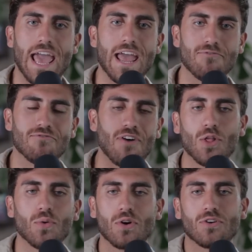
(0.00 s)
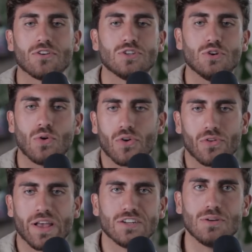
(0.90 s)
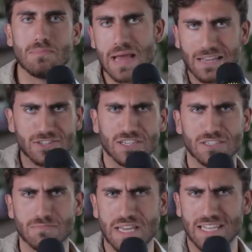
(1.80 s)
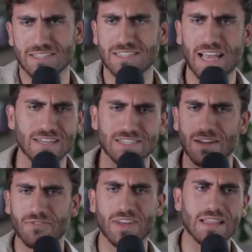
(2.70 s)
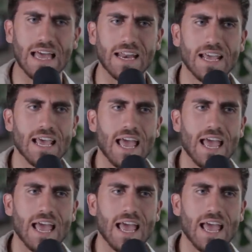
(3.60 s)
and follow her to her like gymnastics meets and stuff like that.